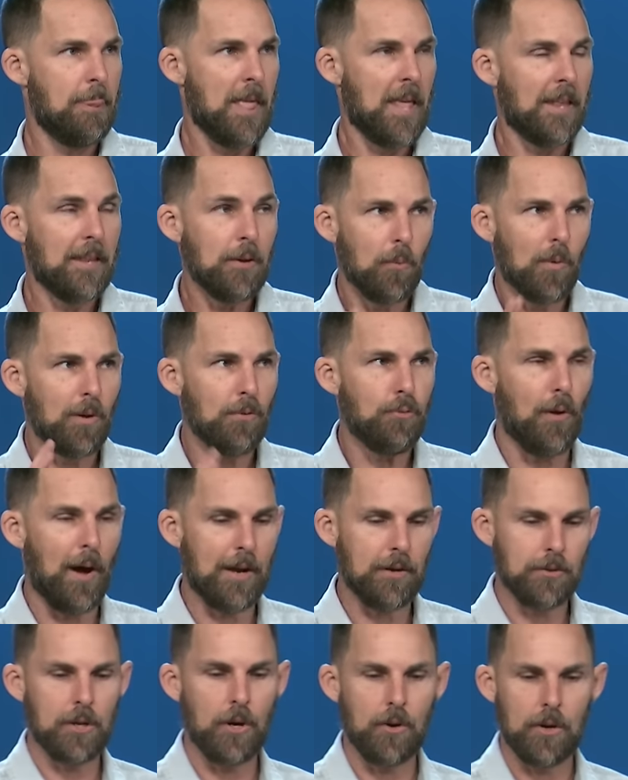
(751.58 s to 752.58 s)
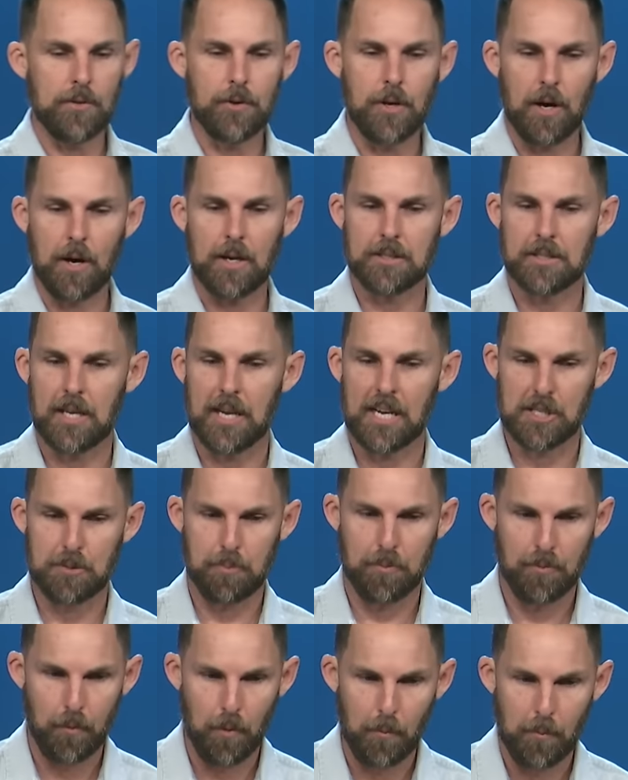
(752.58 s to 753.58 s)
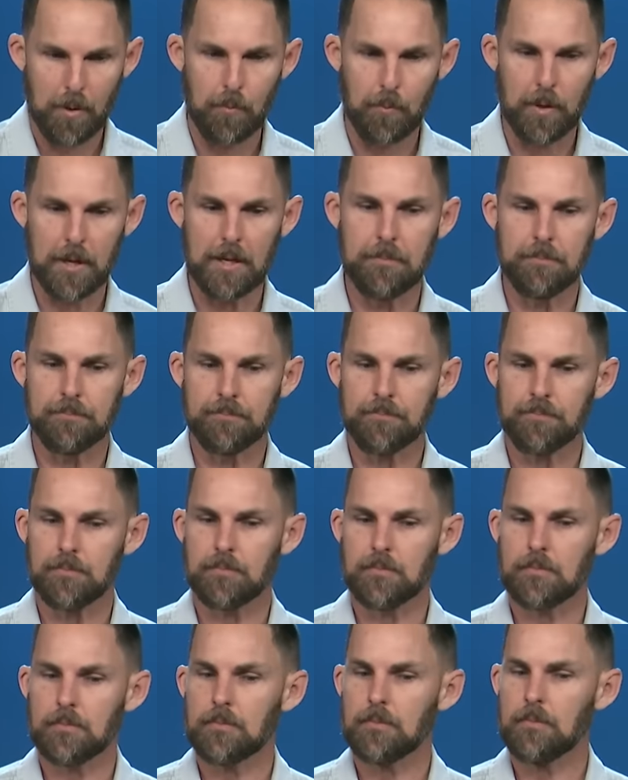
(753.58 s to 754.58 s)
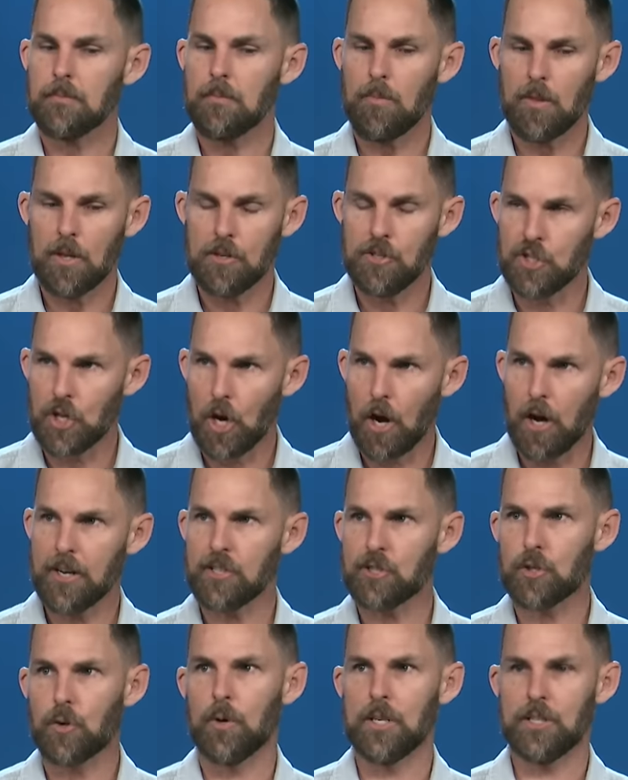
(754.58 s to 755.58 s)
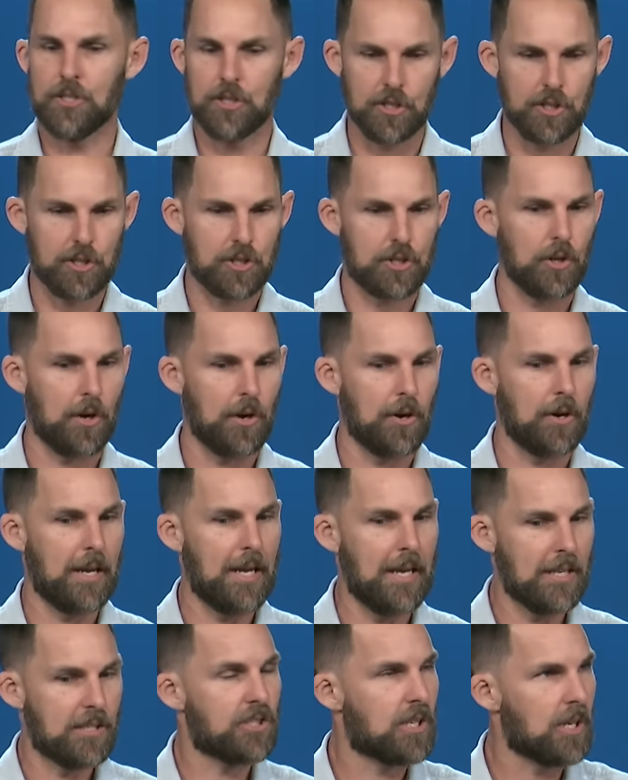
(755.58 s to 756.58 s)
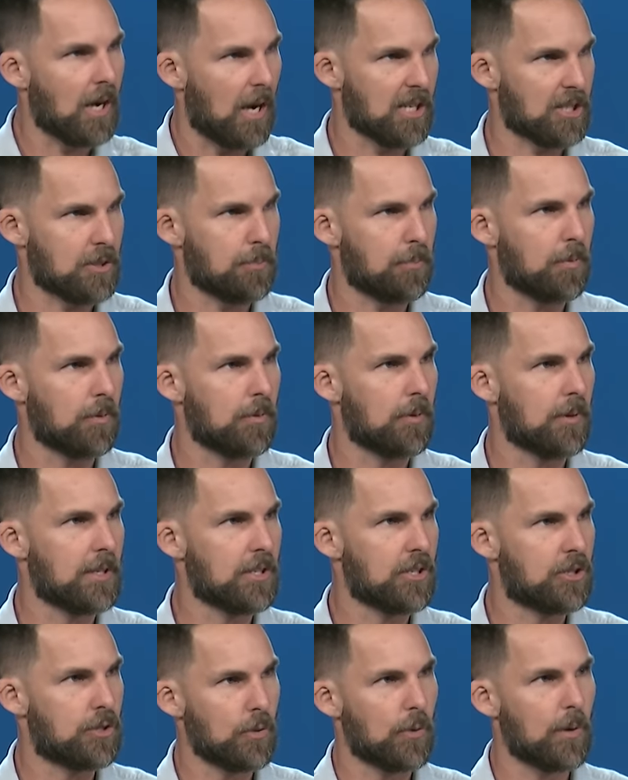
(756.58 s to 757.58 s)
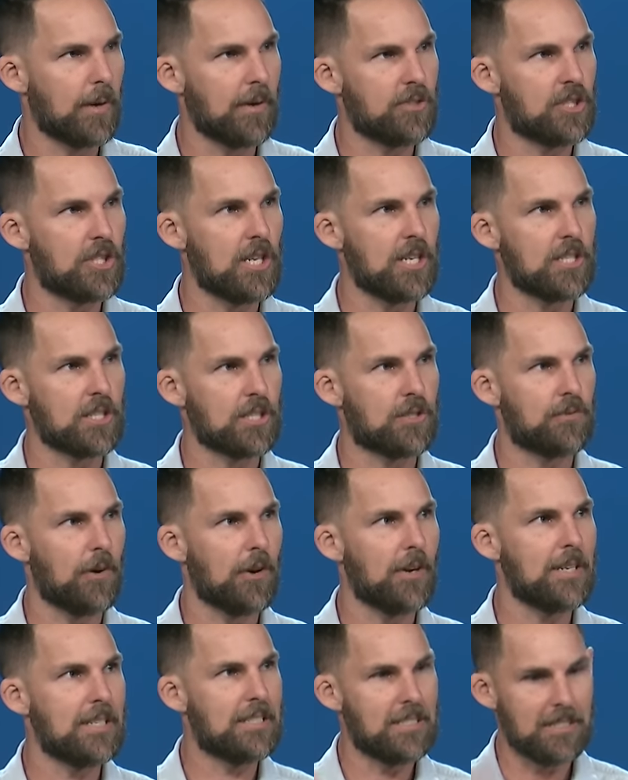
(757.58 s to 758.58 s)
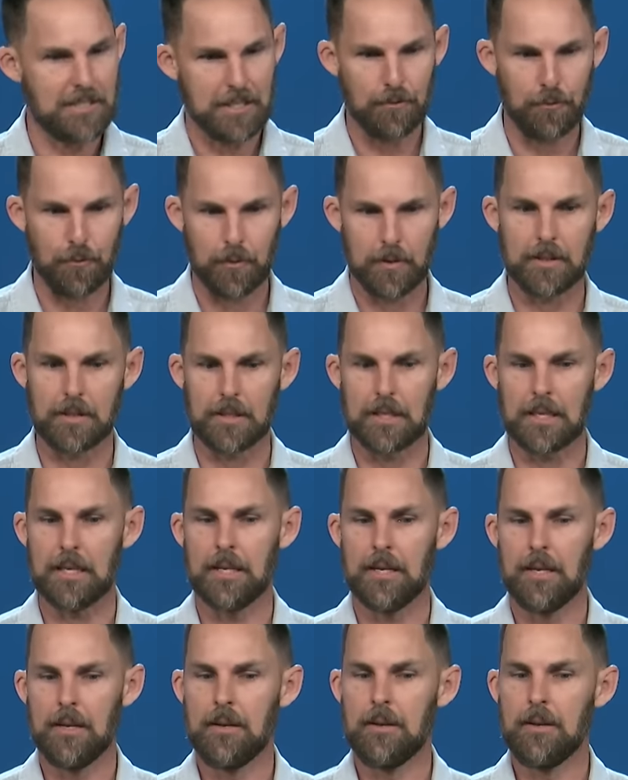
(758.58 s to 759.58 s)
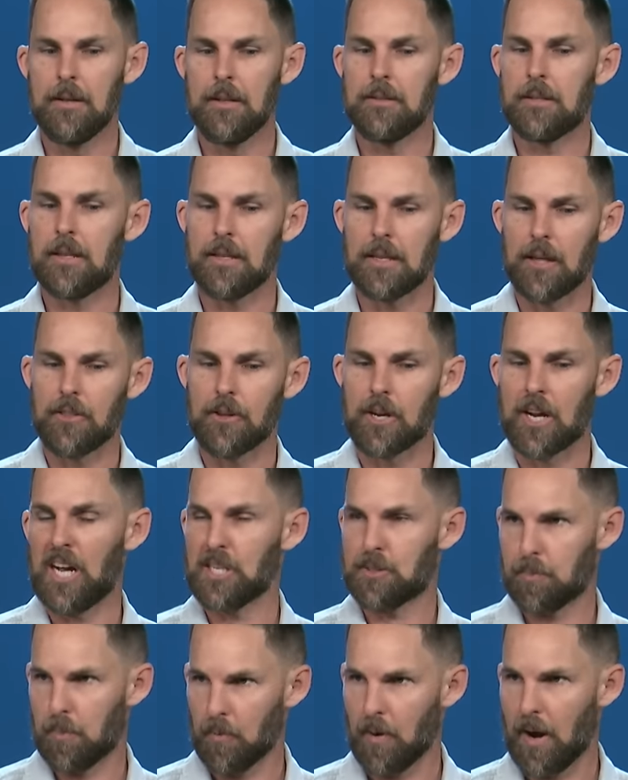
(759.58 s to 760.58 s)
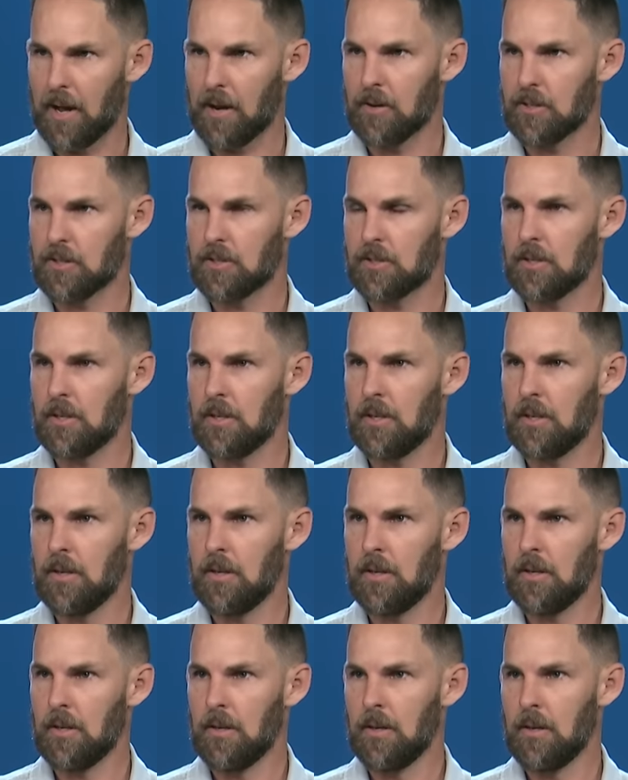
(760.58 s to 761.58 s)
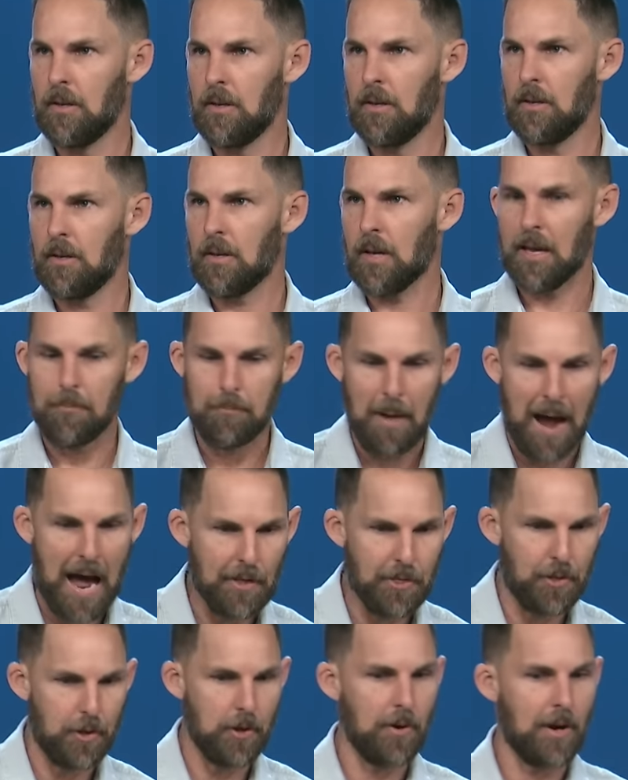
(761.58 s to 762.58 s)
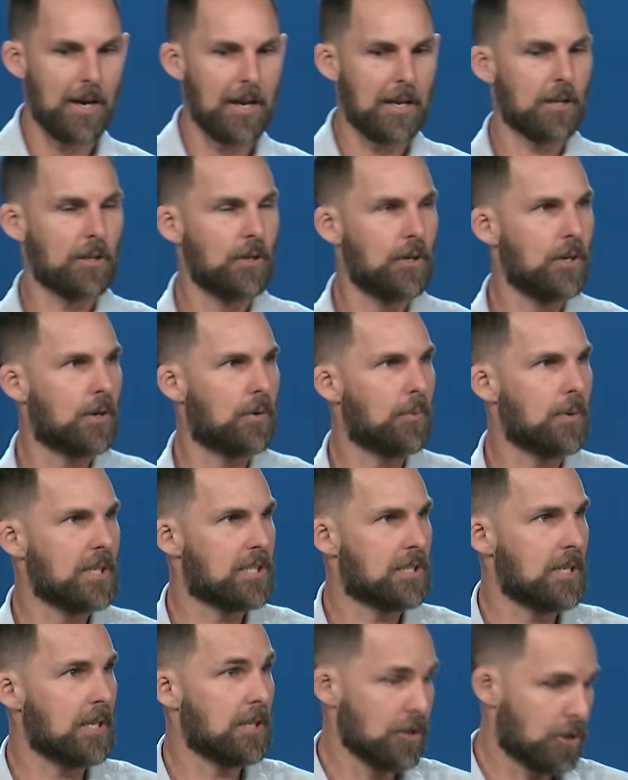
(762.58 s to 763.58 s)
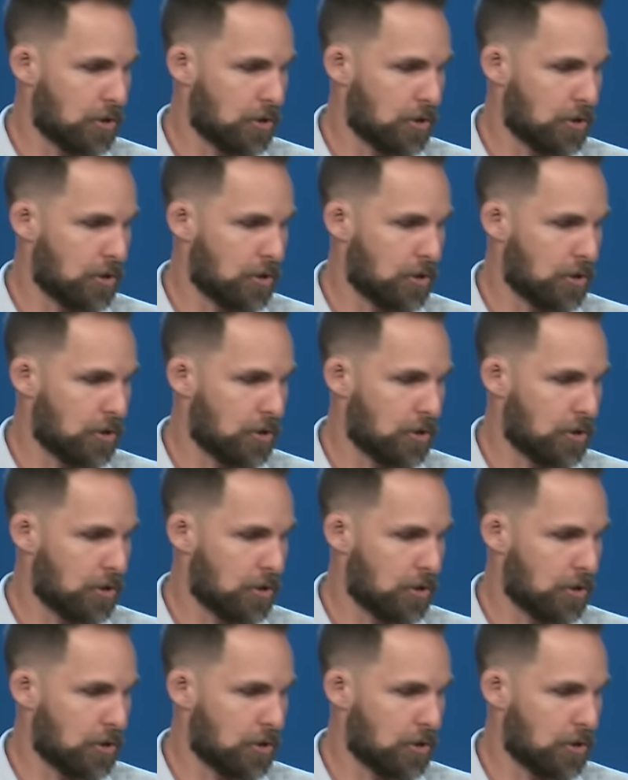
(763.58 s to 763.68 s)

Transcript: And then, one final note of context before we read. John is going to start his gospel and the story of Jesus very differently than the other gospel writers. In Matthew and in Luke, we see the